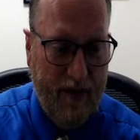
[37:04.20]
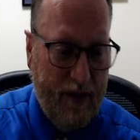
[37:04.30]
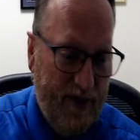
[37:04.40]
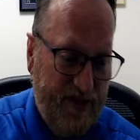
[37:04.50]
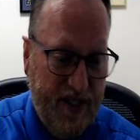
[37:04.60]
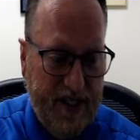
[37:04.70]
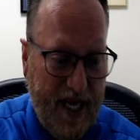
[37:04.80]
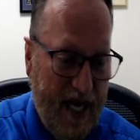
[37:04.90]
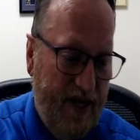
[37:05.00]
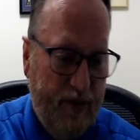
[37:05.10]
Queen, See's
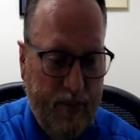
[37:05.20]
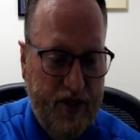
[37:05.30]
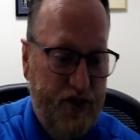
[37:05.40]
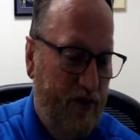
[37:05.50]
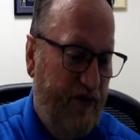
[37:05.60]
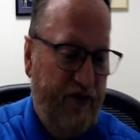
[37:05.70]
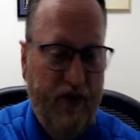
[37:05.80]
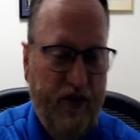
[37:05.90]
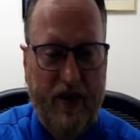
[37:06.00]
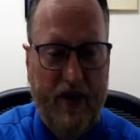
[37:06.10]
Candy, and Bridger, and for
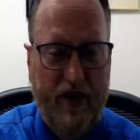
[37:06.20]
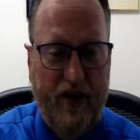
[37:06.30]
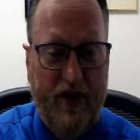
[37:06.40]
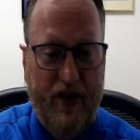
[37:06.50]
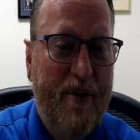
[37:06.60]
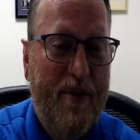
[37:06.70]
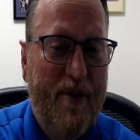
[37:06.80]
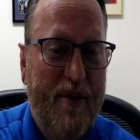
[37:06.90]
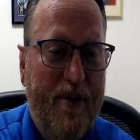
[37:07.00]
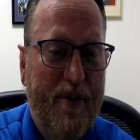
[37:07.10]
let alone,
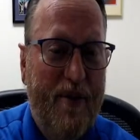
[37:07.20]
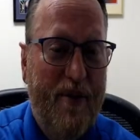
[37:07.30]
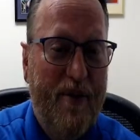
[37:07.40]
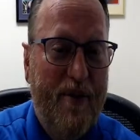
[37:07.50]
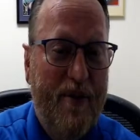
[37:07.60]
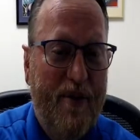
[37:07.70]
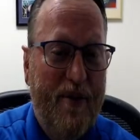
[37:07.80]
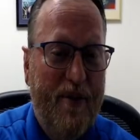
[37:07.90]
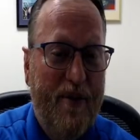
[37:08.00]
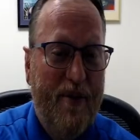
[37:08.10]
you want to play
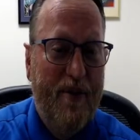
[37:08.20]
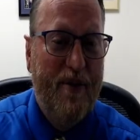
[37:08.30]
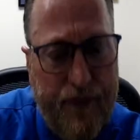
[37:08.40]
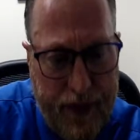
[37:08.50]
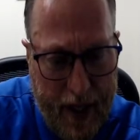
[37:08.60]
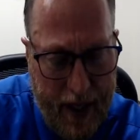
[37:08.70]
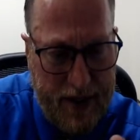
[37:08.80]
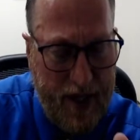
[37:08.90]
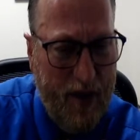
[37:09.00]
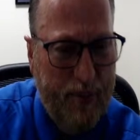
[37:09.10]
too? That's
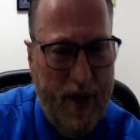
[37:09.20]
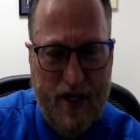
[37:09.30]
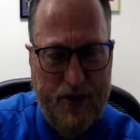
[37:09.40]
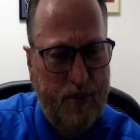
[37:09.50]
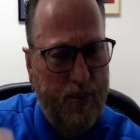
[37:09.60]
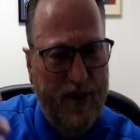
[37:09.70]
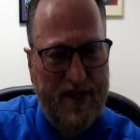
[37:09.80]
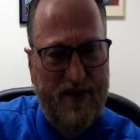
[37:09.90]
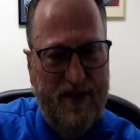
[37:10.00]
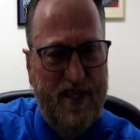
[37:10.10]
how I brought in
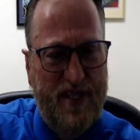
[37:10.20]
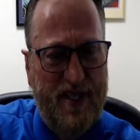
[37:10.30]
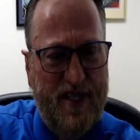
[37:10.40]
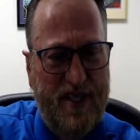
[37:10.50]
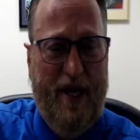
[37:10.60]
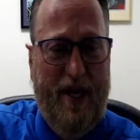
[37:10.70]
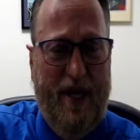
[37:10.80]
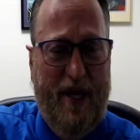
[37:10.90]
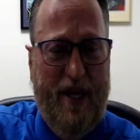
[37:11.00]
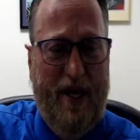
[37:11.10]
$2.6 billion in
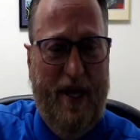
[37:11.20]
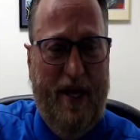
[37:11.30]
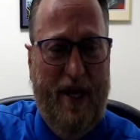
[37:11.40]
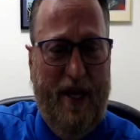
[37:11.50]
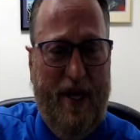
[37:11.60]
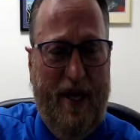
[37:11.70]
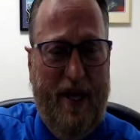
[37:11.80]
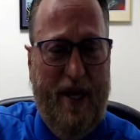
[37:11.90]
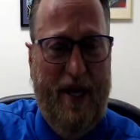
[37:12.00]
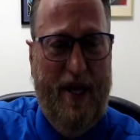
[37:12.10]
26 under
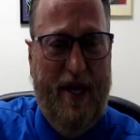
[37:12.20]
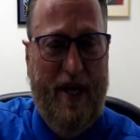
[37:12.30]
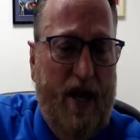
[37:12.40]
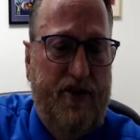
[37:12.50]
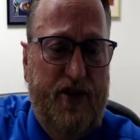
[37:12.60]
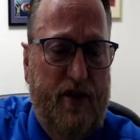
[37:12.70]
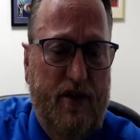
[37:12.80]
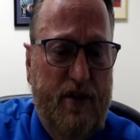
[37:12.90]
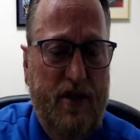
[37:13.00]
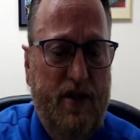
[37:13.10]
corporate structure.
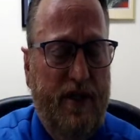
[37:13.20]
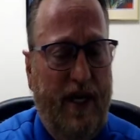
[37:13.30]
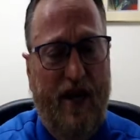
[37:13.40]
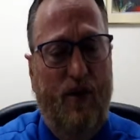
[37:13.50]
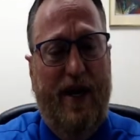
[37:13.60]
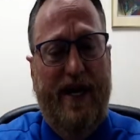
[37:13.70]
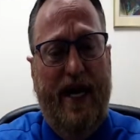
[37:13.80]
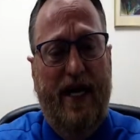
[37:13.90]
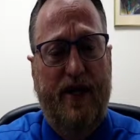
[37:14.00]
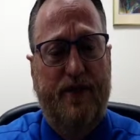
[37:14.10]
Hell, why
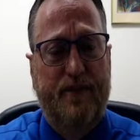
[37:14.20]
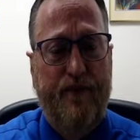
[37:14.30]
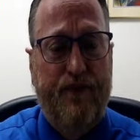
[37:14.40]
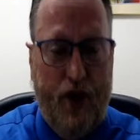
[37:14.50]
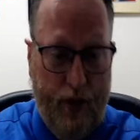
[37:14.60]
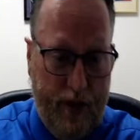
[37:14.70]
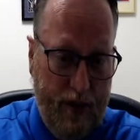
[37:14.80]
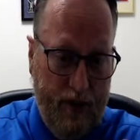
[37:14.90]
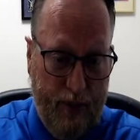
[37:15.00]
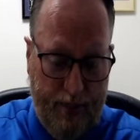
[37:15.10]
not? You can
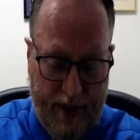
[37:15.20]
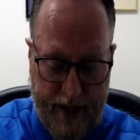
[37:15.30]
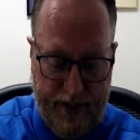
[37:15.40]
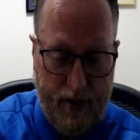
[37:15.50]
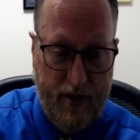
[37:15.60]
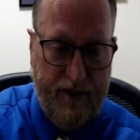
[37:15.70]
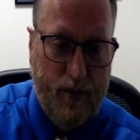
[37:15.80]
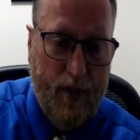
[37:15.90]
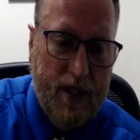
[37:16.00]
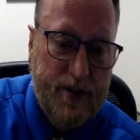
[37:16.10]
learn to play too if you
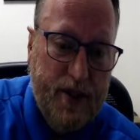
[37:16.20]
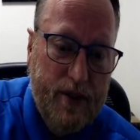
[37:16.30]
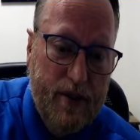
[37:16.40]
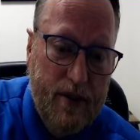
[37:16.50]
want to.